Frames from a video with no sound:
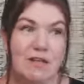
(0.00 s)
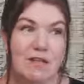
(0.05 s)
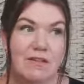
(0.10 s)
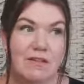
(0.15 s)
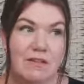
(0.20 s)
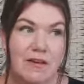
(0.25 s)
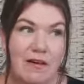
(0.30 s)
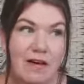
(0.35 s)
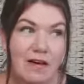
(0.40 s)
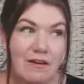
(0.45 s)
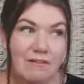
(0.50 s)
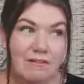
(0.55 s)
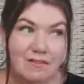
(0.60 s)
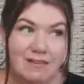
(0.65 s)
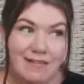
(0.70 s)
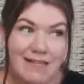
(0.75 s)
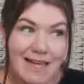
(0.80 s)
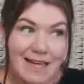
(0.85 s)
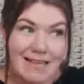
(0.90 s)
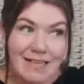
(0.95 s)
that have
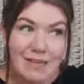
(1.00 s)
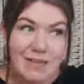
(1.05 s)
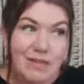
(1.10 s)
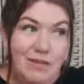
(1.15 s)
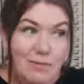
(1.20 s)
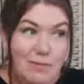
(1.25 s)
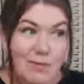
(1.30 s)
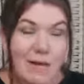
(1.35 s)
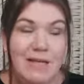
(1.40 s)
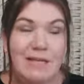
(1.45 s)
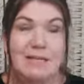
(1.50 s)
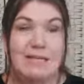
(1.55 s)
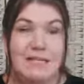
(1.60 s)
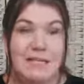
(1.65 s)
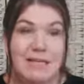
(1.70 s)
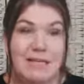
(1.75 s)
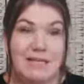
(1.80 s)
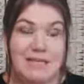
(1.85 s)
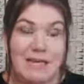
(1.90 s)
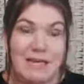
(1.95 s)
led
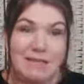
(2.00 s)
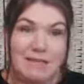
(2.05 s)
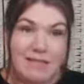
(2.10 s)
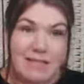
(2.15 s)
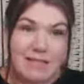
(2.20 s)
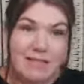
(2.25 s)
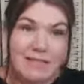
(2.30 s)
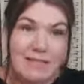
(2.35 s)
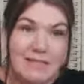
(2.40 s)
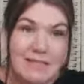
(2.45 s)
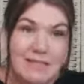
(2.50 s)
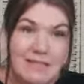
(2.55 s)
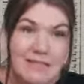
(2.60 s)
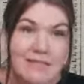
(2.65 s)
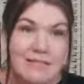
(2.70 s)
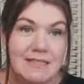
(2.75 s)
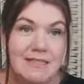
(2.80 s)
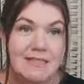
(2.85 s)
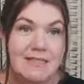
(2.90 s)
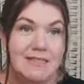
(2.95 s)
humanity down this
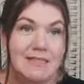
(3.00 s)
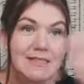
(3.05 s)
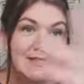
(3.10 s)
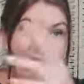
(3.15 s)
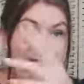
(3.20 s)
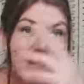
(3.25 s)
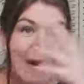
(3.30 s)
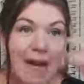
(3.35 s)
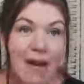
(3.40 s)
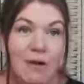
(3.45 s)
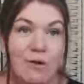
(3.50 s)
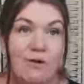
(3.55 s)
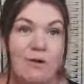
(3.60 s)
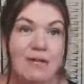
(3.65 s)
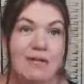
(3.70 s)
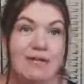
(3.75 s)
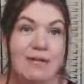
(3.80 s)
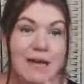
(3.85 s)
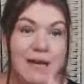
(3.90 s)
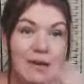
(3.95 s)
narrower
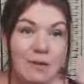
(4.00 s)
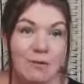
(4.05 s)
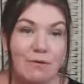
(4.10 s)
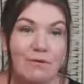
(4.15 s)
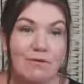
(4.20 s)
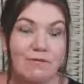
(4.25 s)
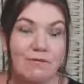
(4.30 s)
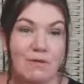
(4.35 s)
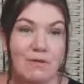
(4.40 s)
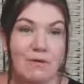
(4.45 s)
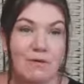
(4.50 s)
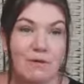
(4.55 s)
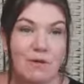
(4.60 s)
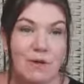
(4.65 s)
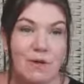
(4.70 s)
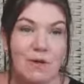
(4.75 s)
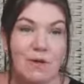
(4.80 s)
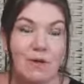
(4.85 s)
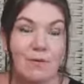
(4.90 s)
and narrower funnel,